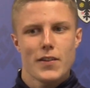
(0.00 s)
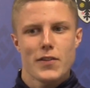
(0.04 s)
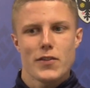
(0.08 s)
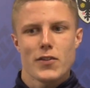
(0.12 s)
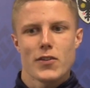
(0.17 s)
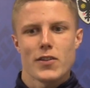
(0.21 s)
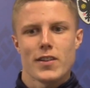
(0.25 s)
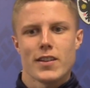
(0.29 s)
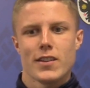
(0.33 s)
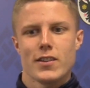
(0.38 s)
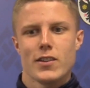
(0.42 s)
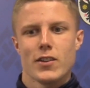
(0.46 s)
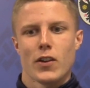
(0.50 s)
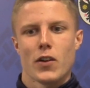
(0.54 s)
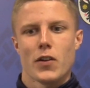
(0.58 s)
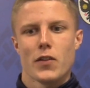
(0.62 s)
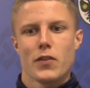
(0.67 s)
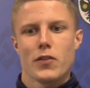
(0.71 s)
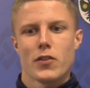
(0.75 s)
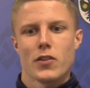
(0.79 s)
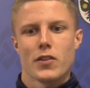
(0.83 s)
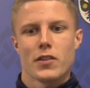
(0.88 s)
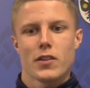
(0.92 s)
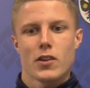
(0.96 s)

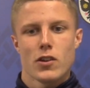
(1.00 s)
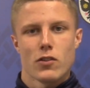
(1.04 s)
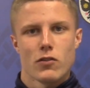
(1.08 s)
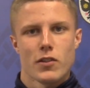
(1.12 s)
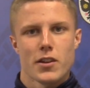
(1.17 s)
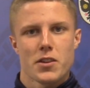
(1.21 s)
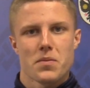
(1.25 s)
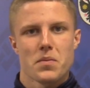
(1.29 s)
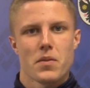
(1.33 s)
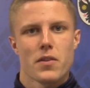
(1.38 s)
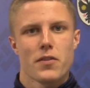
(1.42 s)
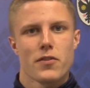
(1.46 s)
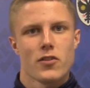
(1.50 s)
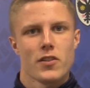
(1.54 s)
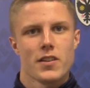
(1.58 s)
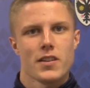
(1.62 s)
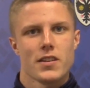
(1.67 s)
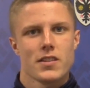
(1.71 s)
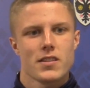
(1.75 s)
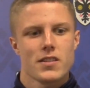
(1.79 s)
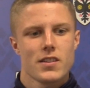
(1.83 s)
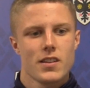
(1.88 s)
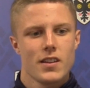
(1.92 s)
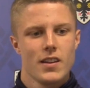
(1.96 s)
charisma,
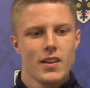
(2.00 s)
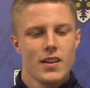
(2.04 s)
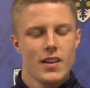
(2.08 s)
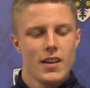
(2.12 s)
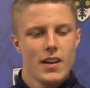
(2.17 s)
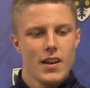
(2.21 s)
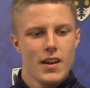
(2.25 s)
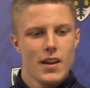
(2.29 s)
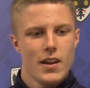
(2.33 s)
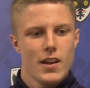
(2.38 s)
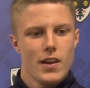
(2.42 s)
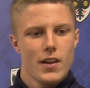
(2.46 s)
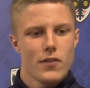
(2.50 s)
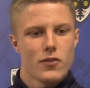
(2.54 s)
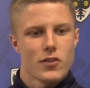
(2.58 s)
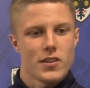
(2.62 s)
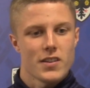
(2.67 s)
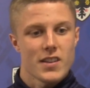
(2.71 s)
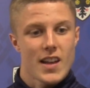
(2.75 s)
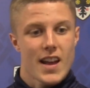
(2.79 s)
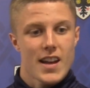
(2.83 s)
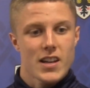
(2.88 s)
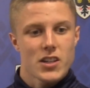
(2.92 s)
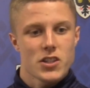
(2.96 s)
for
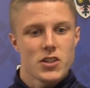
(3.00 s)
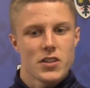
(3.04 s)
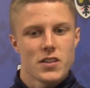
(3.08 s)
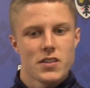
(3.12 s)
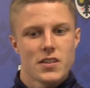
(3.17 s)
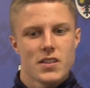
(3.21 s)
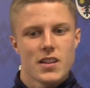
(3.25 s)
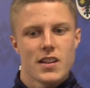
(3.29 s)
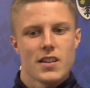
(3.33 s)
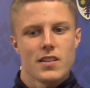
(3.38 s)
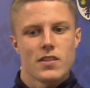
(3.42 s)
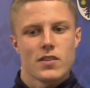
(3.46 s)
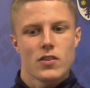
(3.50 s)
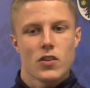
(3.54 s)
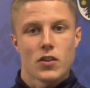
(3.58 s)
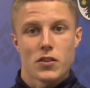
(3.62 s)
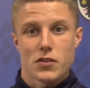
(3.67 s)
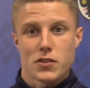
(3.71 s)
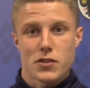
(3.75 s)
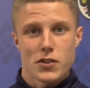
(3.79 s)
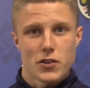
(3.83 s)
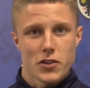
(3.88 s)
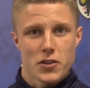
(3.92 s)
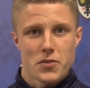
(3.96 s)
his actions, his
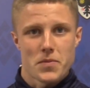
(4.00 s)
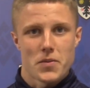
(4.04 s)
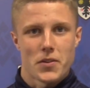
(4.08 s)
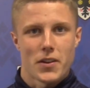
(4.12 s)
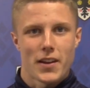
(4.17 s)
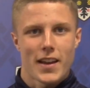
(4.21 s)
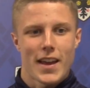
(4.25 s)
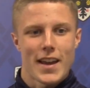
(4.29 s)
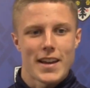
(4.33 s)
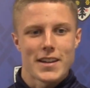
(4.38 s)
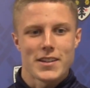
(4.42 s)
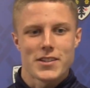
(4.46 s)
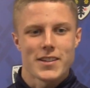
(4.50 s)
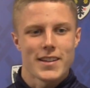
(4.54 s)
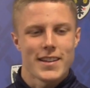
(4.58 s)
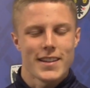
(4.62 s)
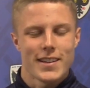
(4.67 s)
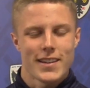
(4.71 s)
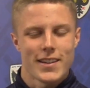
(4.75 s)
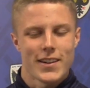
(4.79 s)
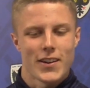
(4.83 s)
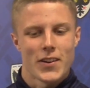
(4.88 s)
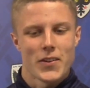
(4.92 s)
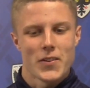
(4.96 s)
constant communication.
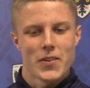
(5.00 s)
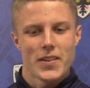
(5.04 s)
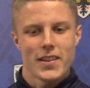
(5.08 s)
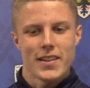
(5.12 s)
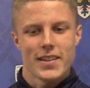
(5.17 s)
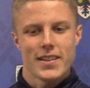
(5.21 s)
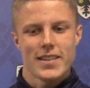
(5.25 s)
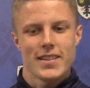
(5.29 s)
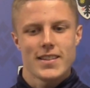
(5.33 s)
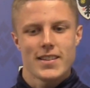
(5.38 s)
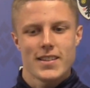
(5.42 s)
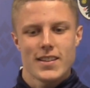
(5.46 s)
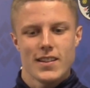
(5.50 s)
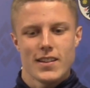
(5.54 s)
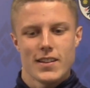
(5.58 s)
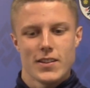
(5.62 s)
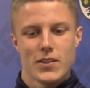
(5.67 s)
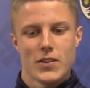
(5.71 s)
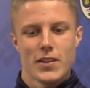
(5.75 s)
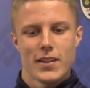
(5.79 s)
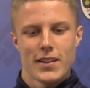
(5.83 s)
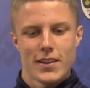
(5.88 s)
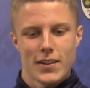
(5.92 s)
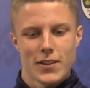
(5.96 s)

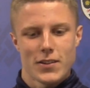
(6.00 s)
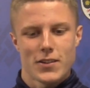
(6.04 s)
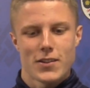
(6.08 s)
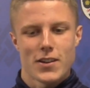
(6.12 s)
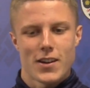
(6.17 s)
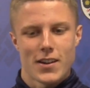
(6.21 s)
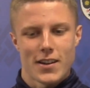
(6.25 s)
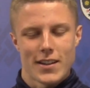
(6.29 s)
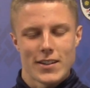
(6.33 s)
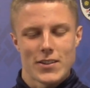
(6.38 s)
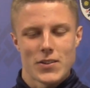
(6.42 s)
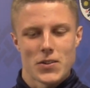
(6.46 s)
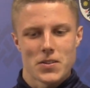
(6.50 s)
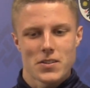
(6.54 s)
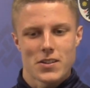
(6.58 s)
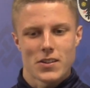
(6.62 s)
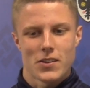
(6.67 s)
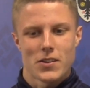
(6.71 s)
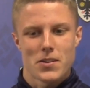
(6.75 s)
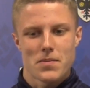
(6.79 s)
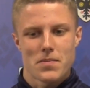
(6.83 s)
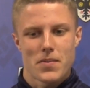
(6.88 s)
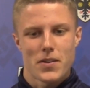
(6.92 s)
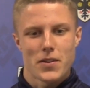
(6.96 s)
He certainly talks
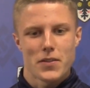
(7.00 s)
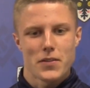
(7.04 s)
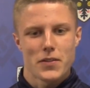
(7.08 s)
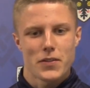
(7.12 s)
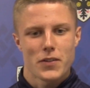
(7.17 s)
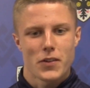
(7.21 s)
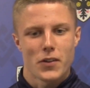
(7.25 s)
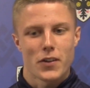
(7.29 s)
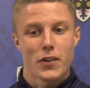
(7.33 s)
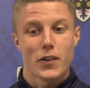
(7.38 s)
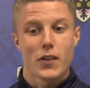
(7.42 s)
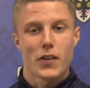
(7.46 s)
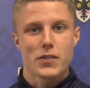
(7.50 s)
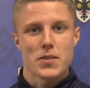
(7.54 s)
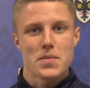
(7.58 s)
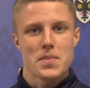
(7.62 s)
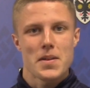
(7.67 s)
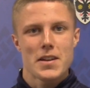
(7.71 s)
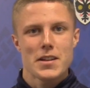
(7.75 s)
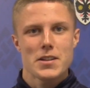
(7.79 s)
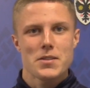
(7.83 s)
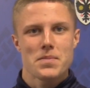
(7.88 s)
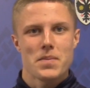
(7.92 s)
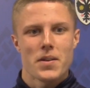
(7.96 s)
a lot both on and off the
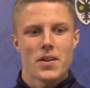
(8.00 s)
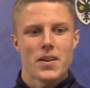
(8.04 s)
pitch,